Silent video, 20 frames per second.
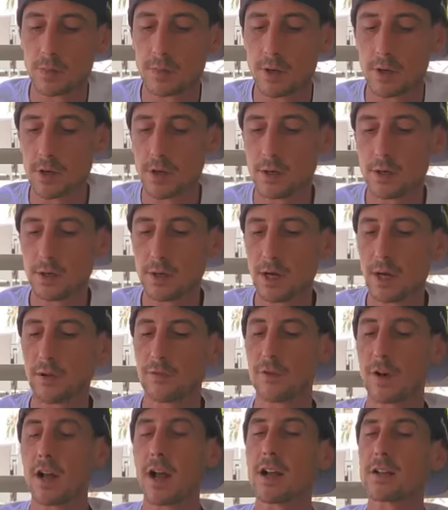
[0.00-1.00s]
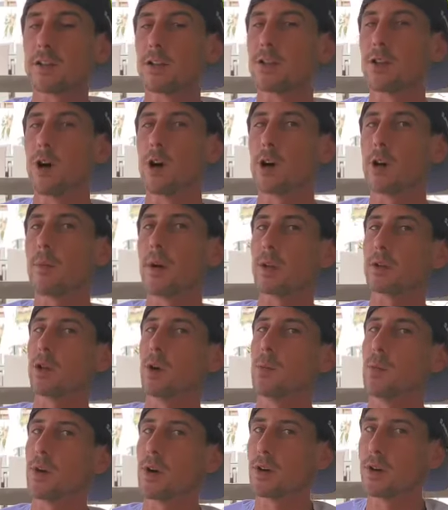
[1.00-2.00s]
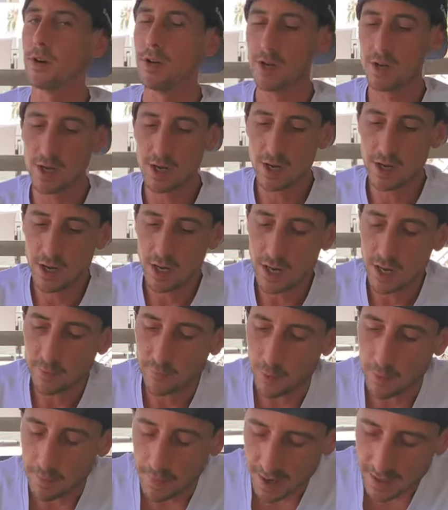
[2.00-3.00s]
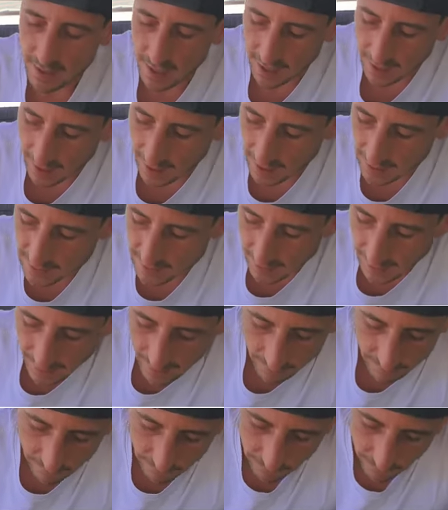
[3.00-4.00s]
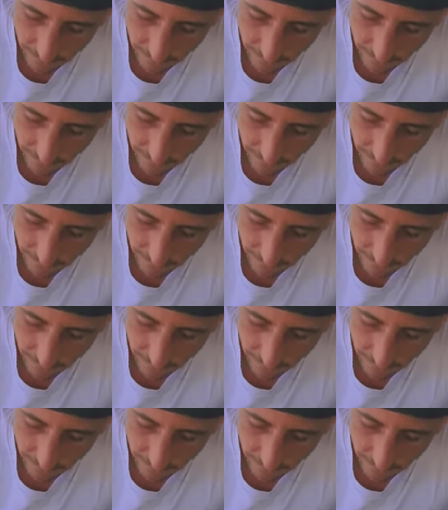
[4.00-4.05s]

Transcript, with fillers: book. I forgot to talk about the book. For Monday, guys, I have